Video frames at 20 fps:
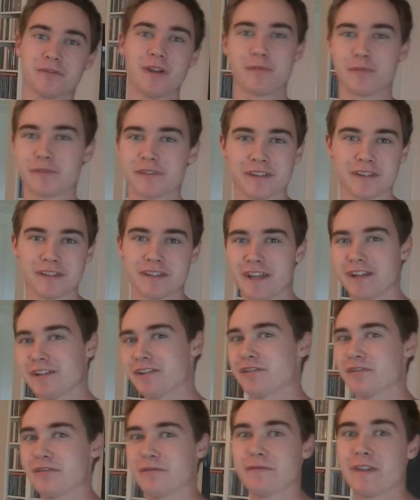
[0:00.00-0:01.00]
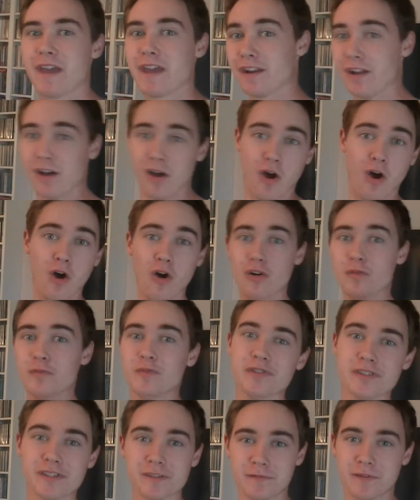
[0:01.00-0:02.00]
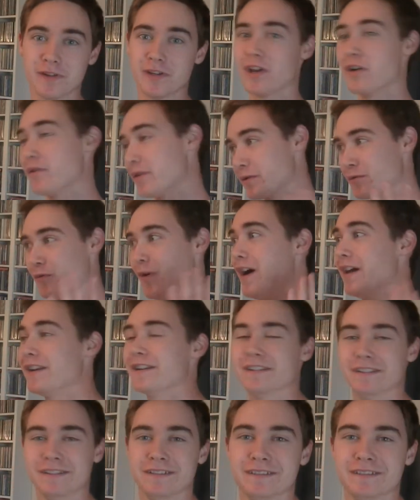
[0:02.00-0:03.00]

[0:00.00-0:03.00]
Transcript: representation of that whole music video in one.